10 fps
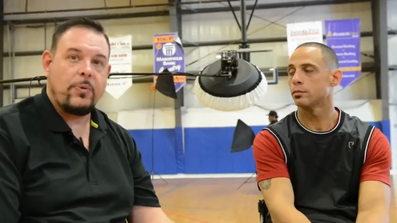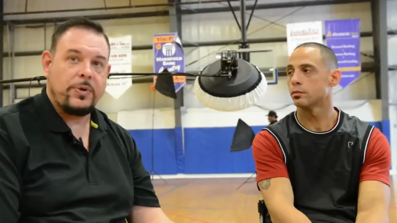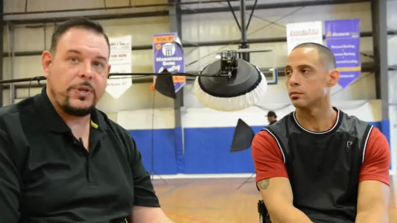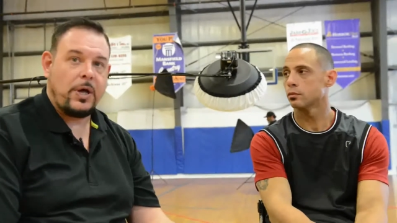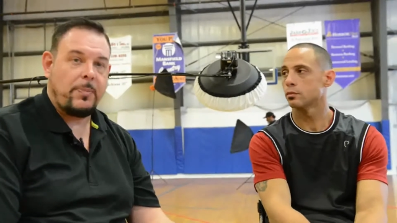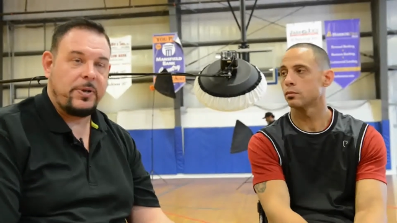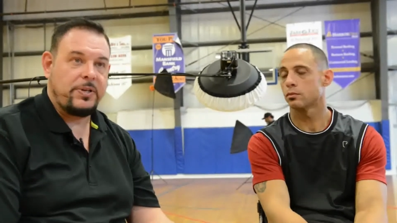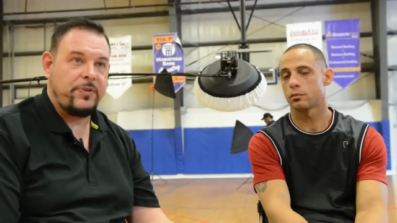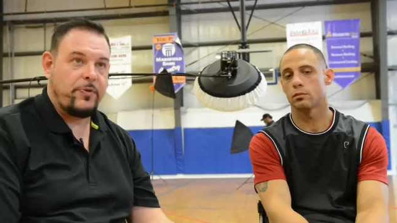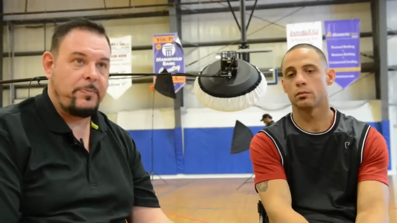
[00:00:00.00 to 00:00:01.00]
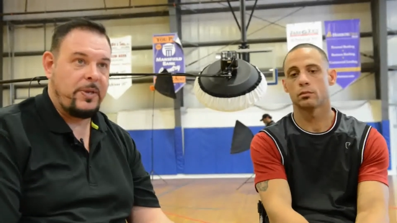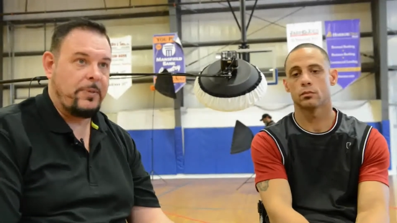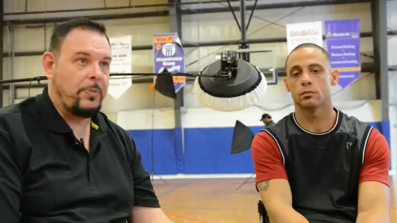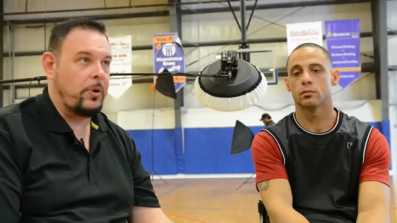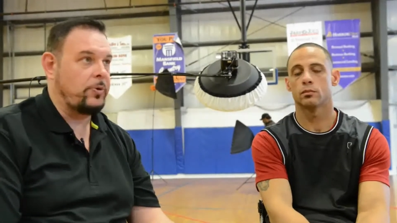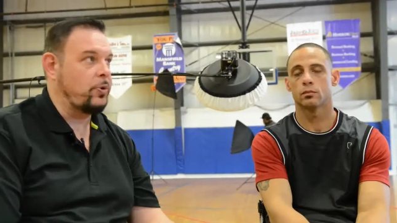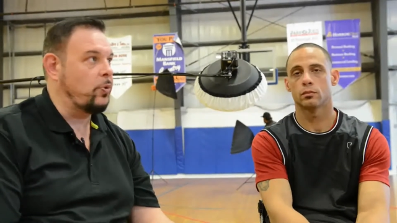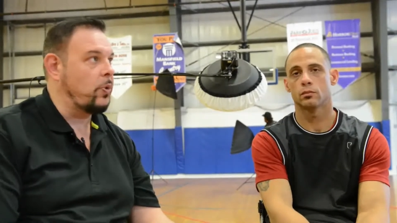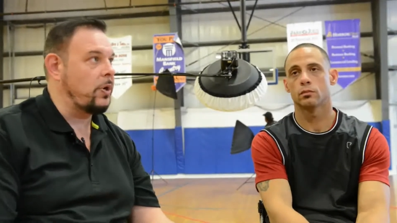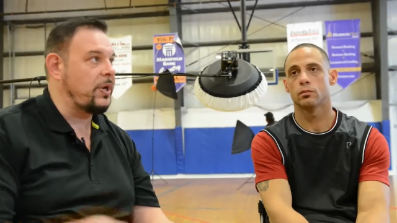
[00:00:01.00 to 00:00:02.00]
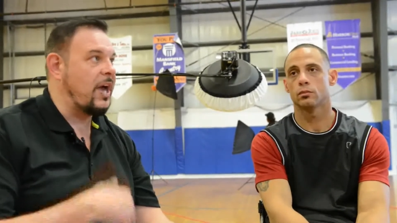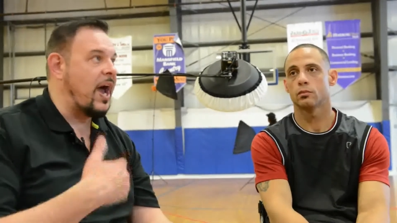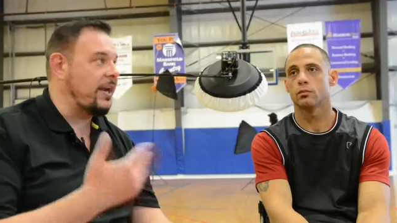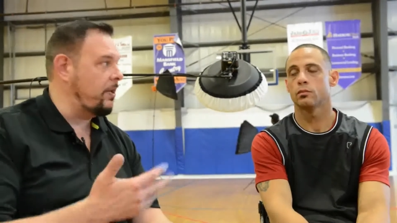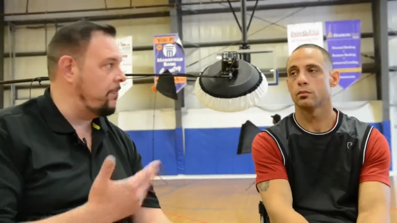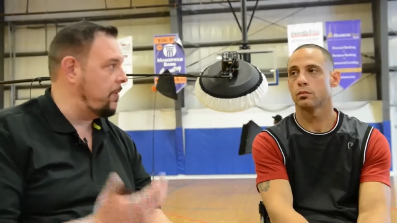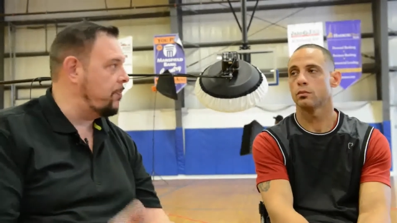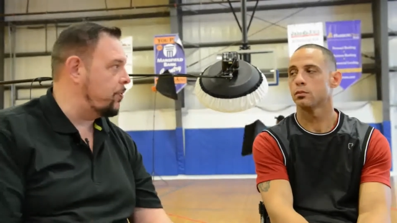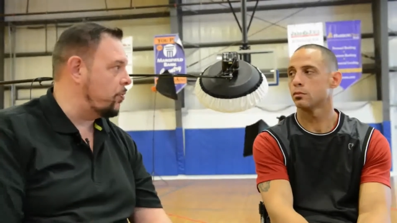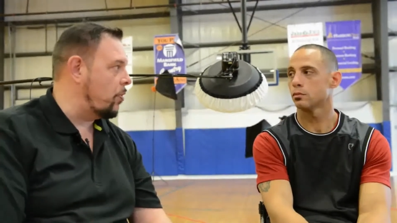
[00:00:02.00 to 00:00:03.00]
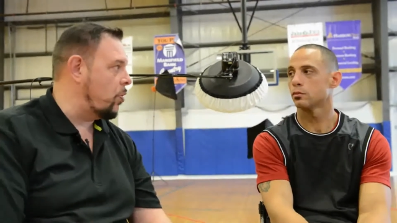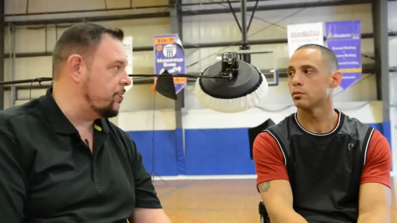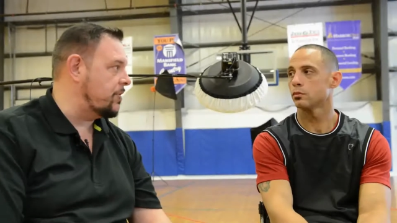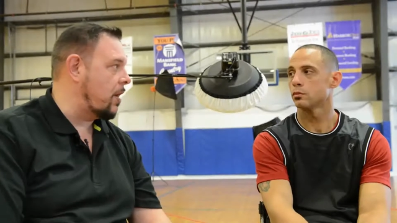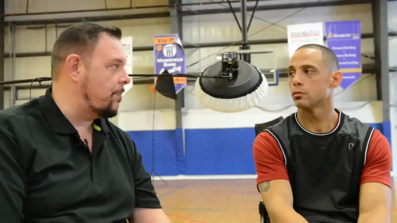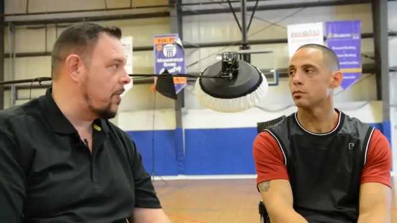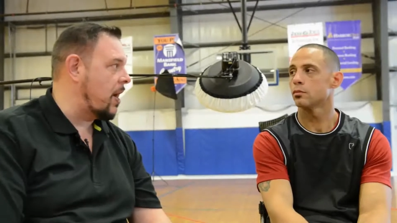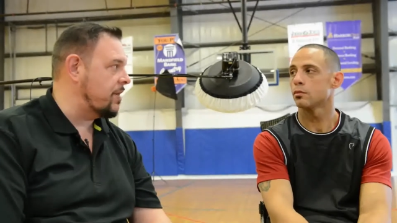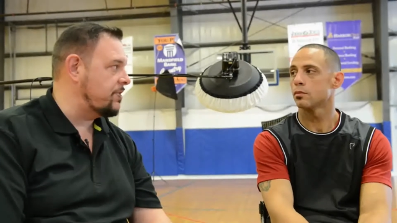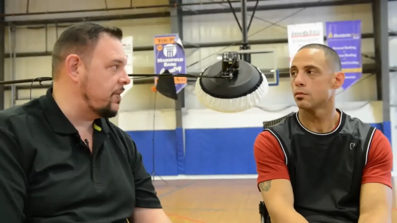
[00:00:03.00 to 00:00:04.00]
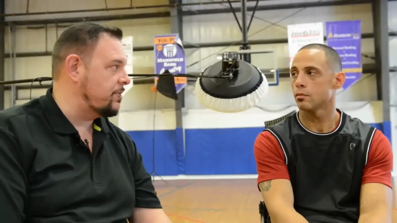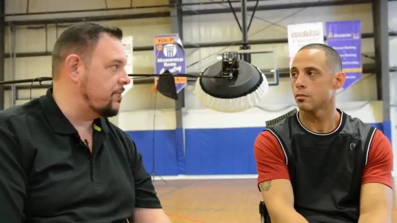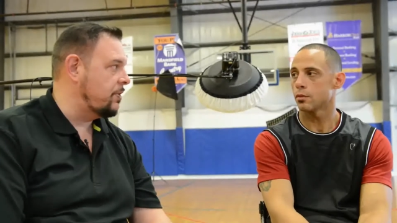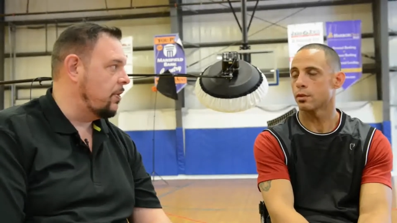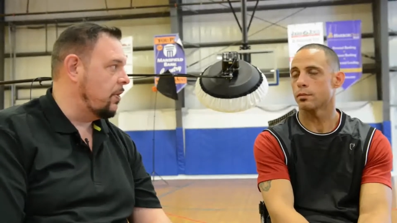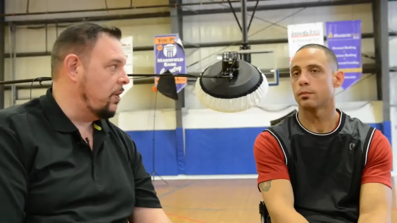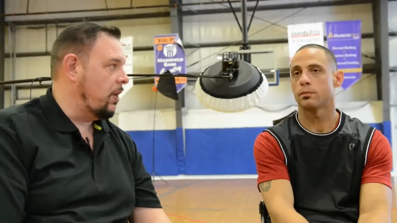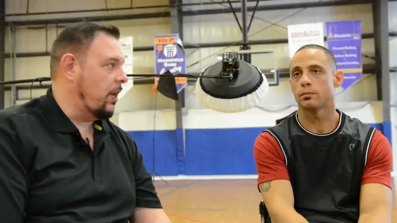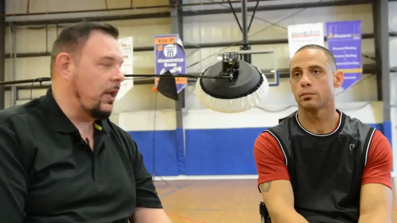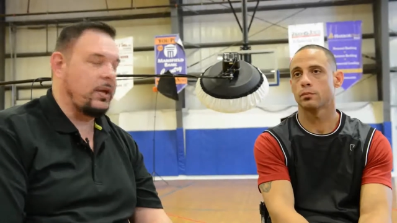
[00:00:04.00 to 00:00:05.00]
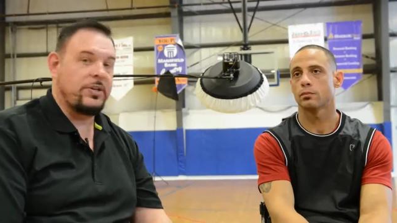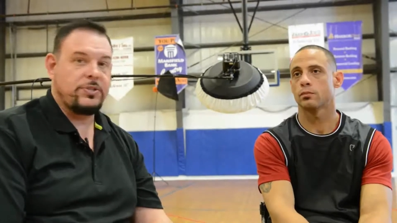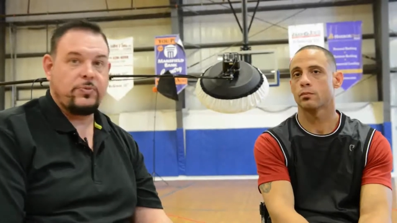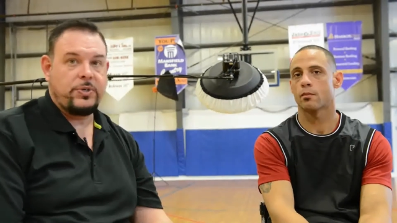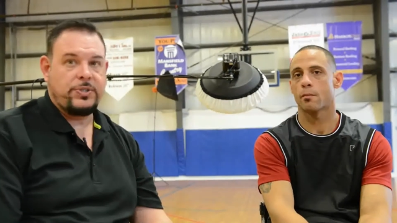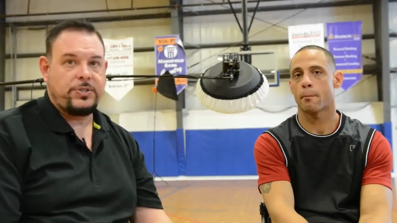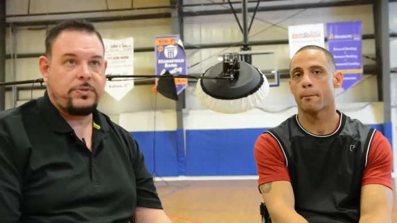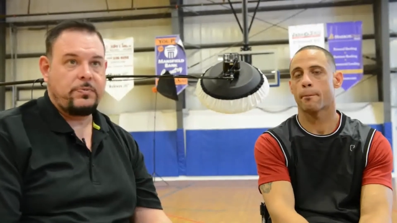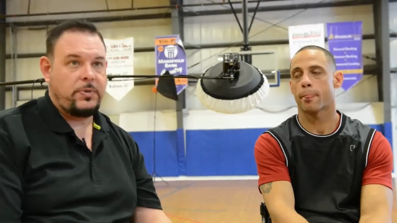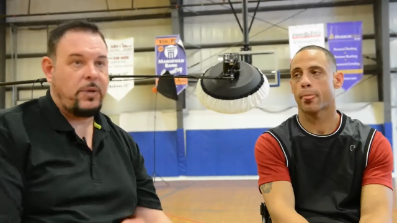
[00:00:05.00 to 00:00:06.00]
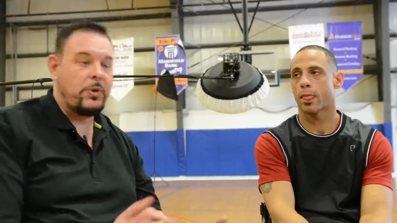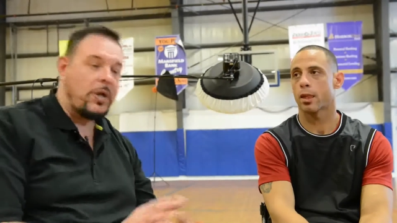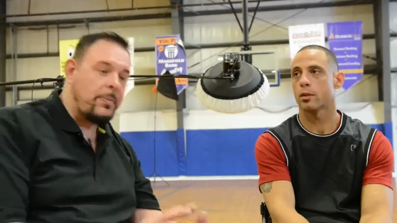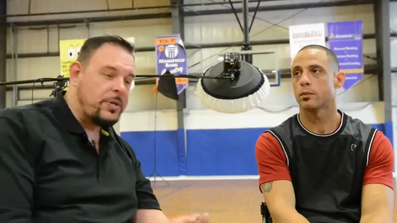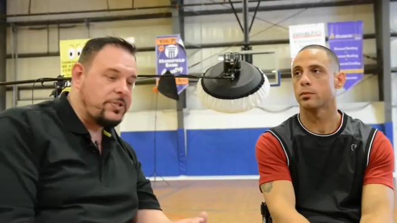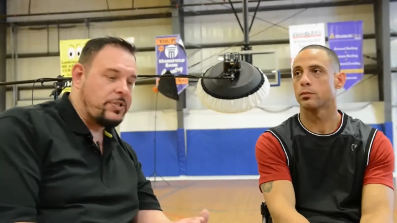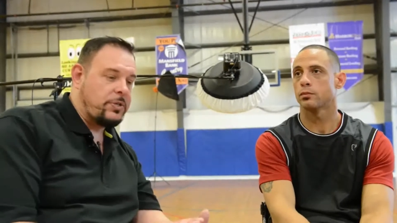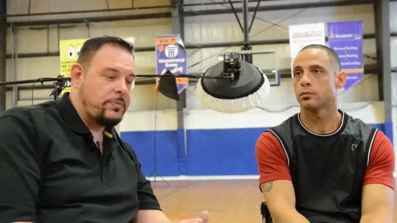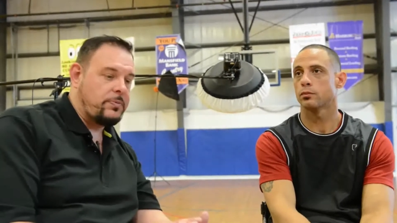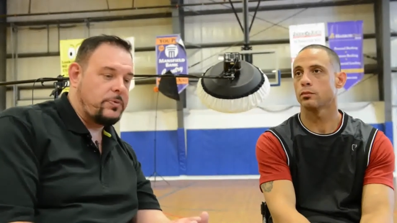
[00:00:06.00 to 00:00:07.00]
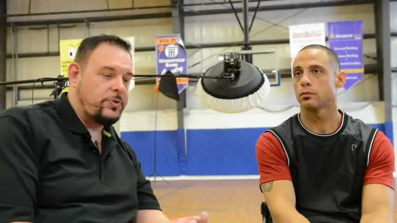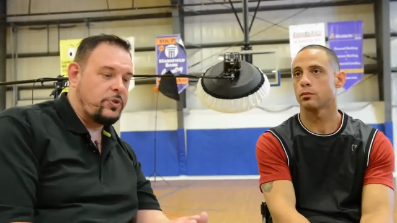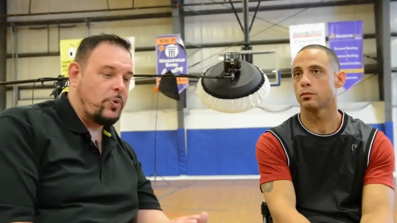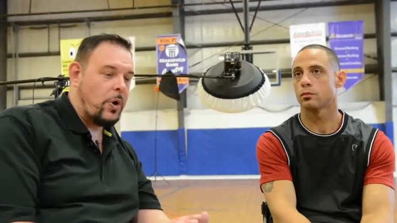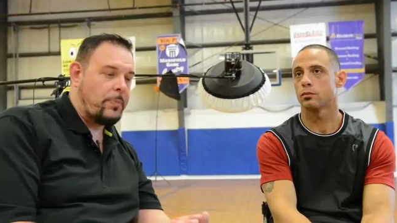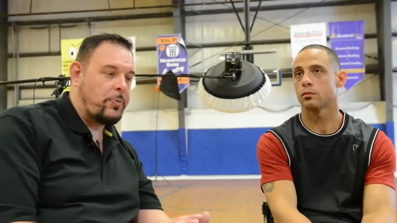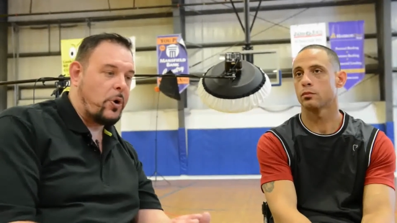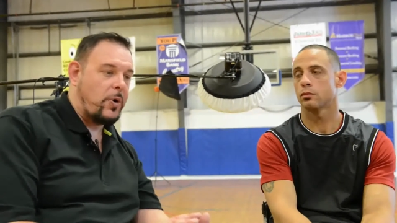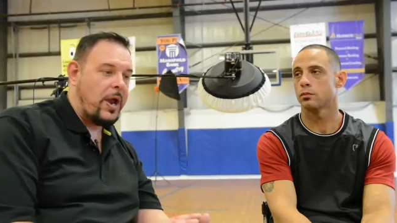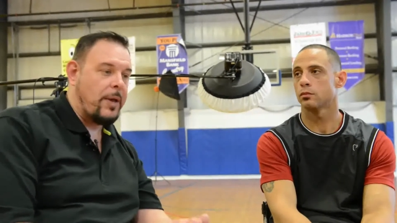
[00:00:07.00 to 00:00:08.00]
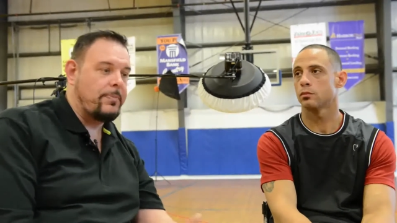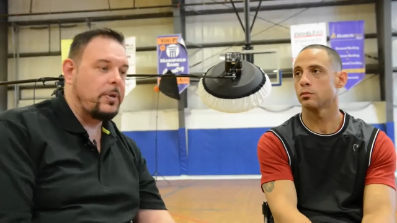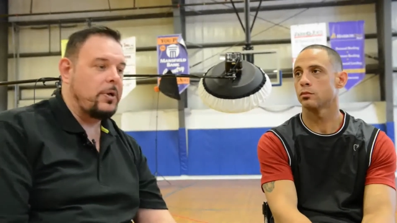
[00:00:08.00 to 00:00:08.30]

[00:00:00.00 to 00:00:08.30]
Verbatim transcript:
Speaker 1: with a couple of different people who were guiding people through the whole entire process because it was they would come into to our program